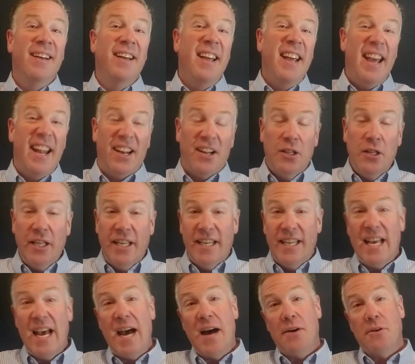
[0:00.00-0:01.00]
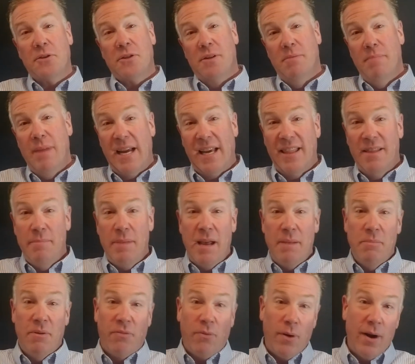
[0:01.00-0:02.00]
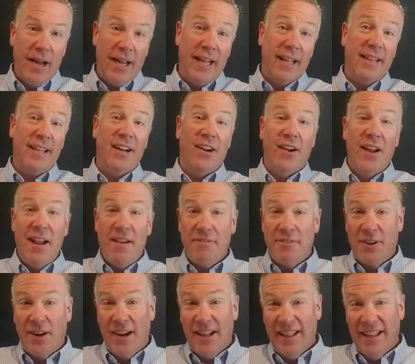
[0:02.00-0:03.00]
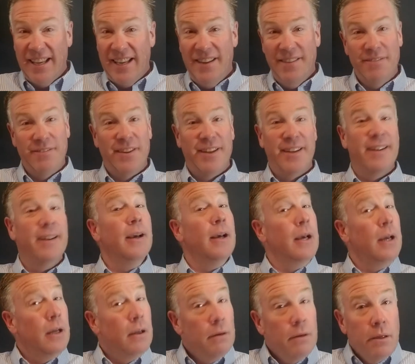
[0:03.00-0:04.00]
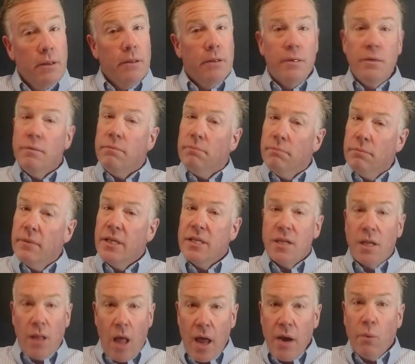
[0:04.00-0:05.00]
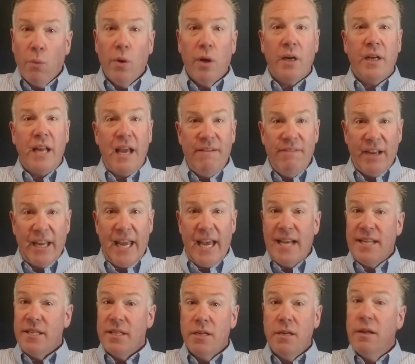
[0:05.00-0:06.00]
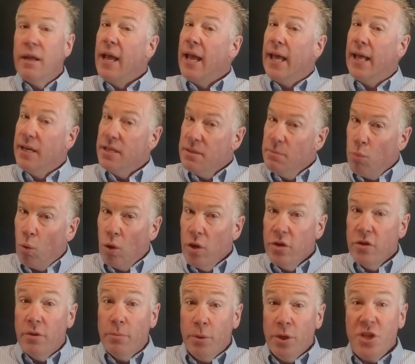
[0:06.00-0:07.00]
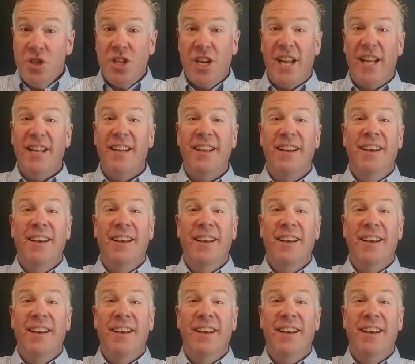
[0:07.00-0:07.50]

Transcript: and clean towels and make the bed before I get there and after I leave. And yeah, there, it's a lot of work to have a guest, and it's important to appreciate